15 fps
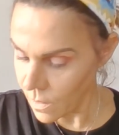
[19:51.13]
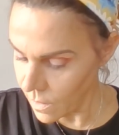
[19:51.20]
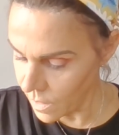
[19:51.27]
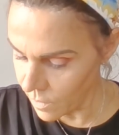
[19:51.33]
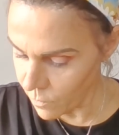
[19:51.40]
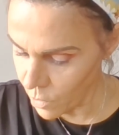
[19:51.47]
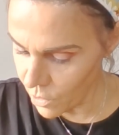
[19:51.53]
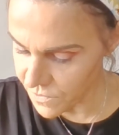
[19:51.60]
And
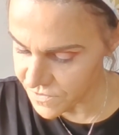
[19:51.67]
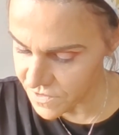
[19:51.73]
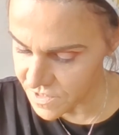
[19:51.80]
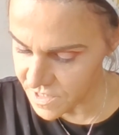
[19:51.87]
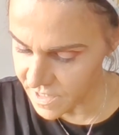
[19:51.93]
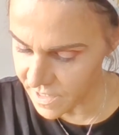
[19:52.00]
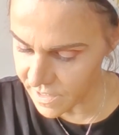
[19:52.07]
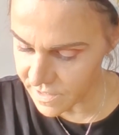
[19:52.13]
I will also
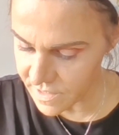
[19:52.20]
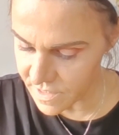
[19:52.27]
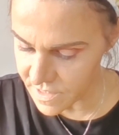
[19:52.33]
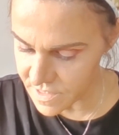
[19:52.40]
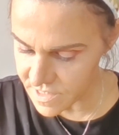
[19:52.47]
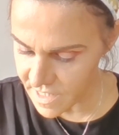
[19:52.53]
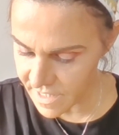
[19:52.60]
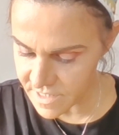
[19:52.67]
take
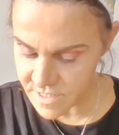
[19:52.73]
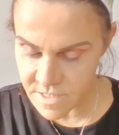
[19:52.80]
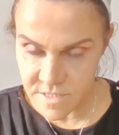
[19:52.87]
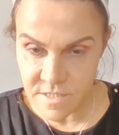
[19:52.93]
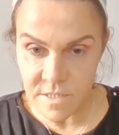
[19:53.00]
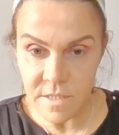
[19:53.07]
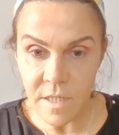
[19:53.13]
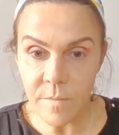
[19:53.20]
this
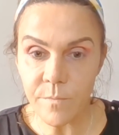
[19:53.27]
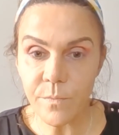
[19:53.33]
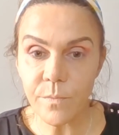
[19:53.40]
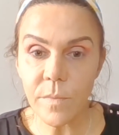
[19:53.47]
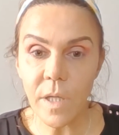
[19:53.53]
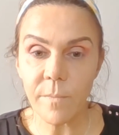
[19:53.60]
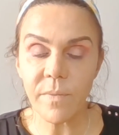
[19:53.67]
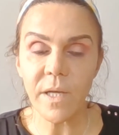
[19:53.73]
Ecstasy and
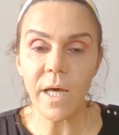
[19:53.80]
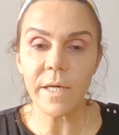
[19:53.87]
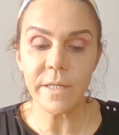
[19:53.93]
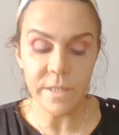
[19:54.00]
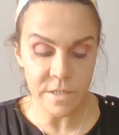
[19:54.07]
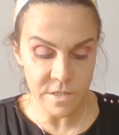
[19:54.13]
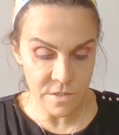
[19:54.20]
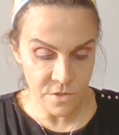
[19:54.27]
apply
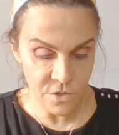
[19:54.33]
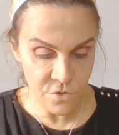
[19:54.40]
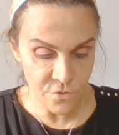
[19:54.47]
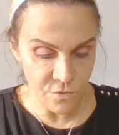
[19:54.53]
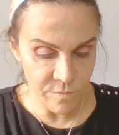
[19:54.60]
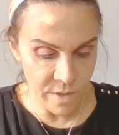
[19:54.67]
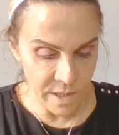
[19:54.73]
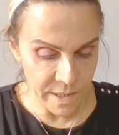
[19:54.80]
it
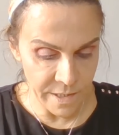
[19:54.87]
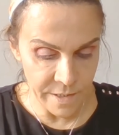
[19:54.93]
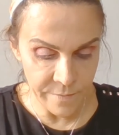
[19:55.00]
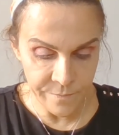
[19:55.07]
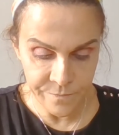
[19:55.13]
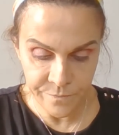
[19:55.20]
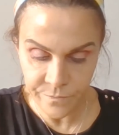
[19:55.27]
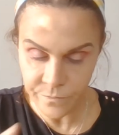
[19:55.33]
to my